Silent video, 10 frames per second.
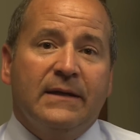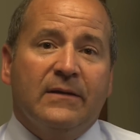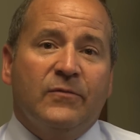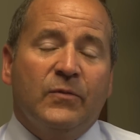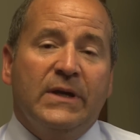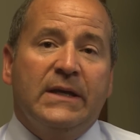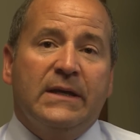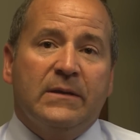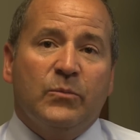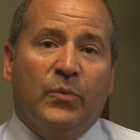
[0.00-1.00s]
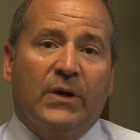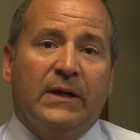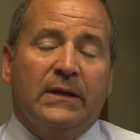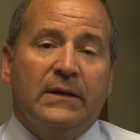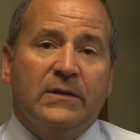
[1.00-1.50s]
if we can
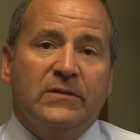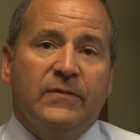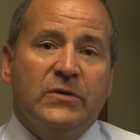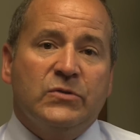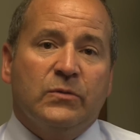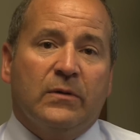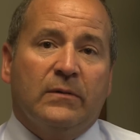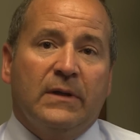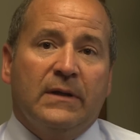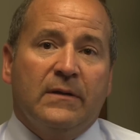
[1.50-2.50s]
bring an individual